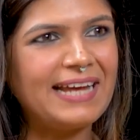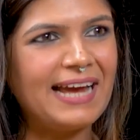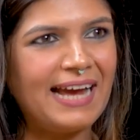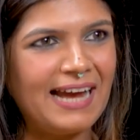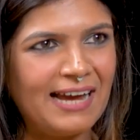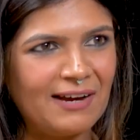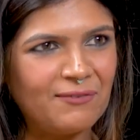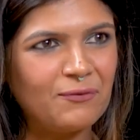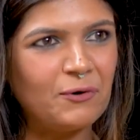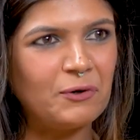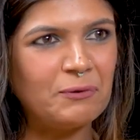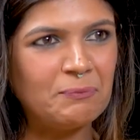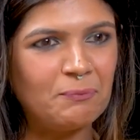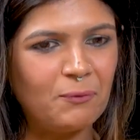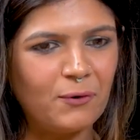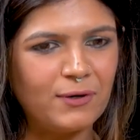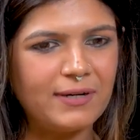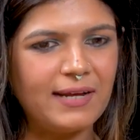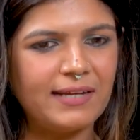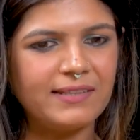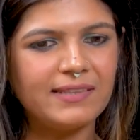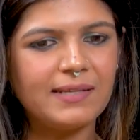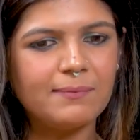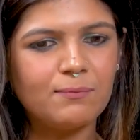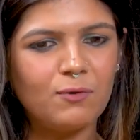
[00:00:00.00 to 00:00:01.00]
have on
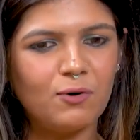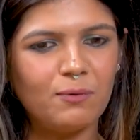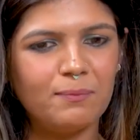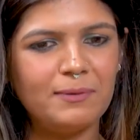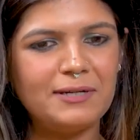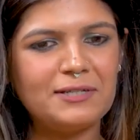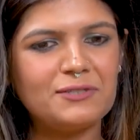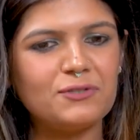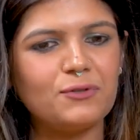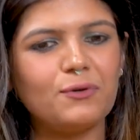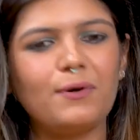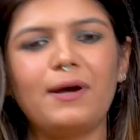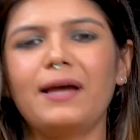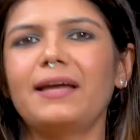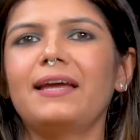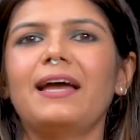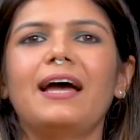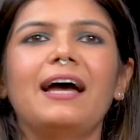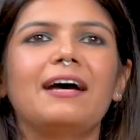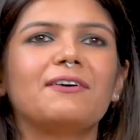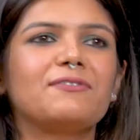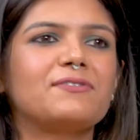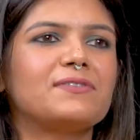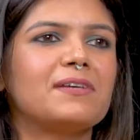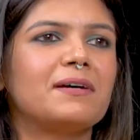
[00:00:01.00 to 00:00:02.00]
board at the moment. So I
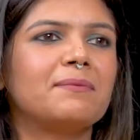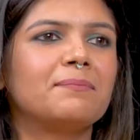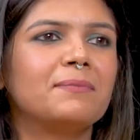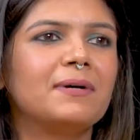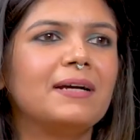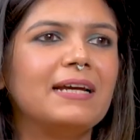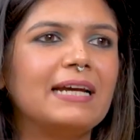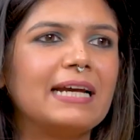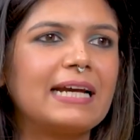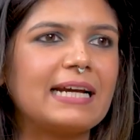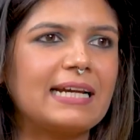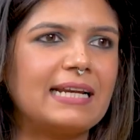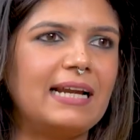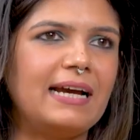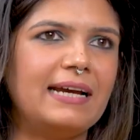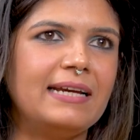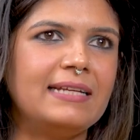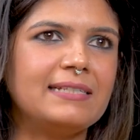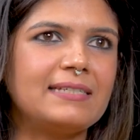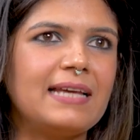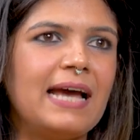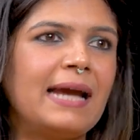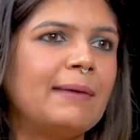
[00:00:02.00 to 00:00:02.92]
have some clients.